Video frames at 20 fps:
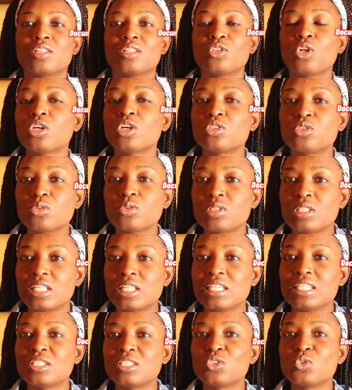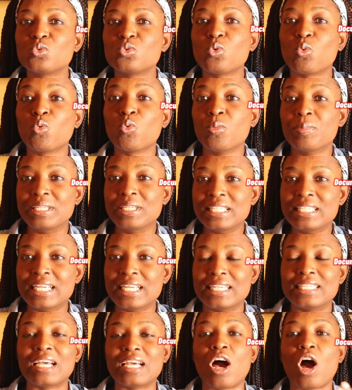those two things will be
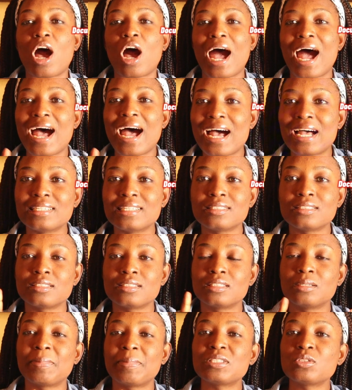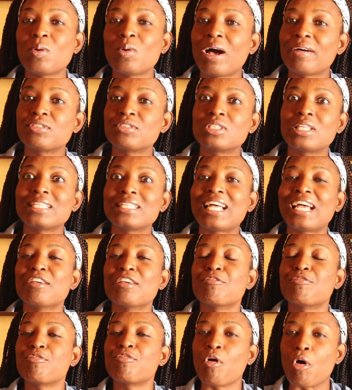needed, and the person will have to take that
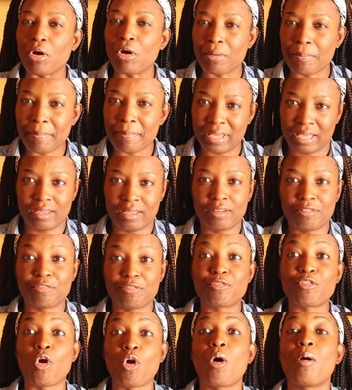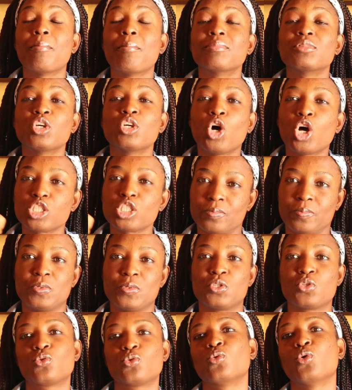informe from the
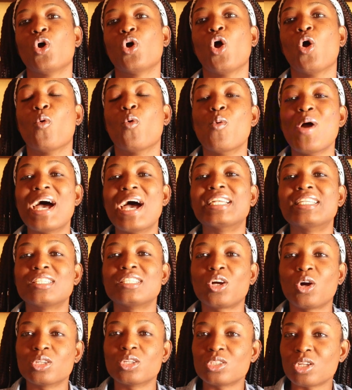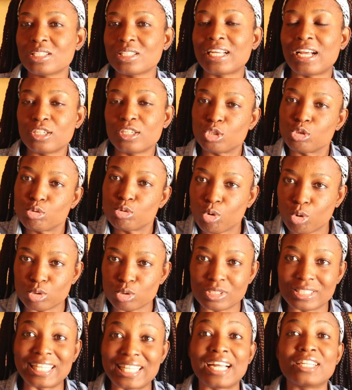hospital where the consultant
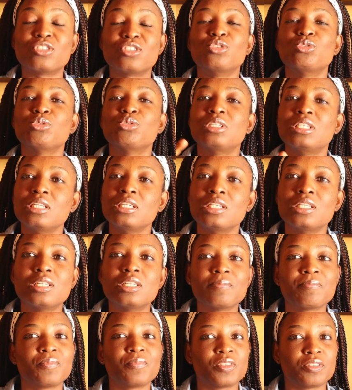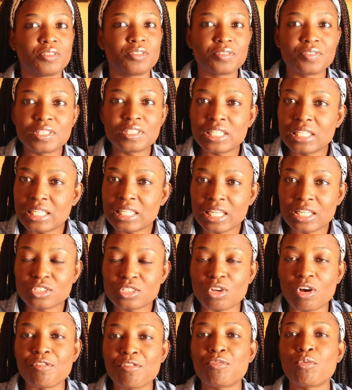wrote that you need 15
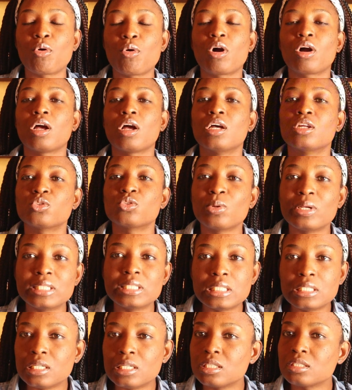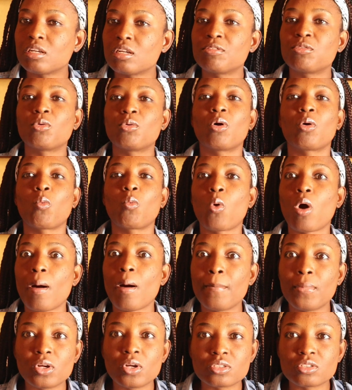days of work, 20 days of work,
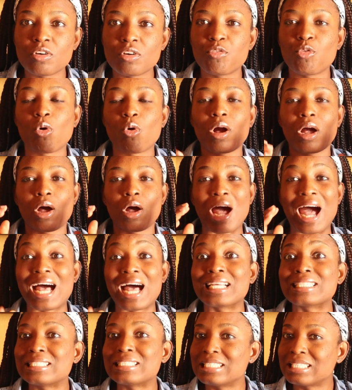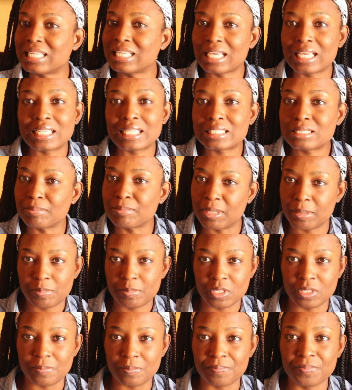1 month of work, as the case may
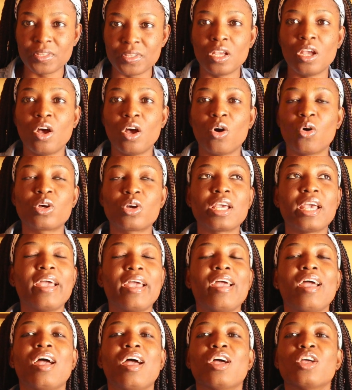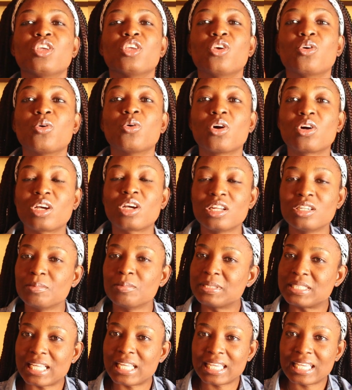be. Okay, you're going to
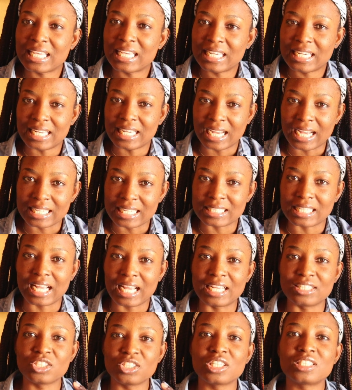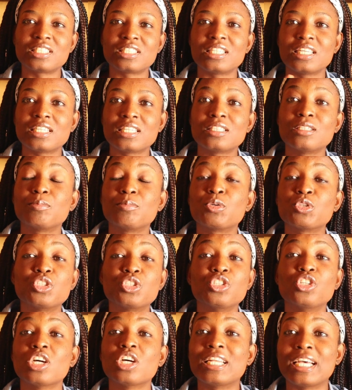be taking that and just take the
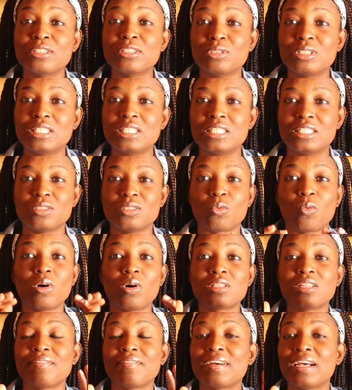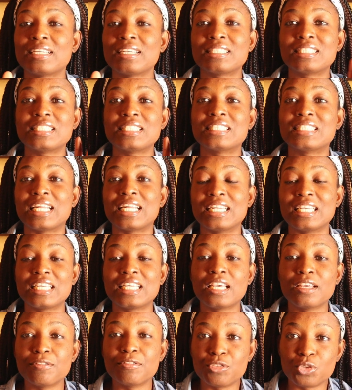procedure that you did, whatever it is that they
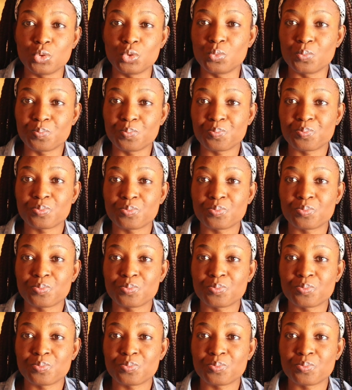gave you.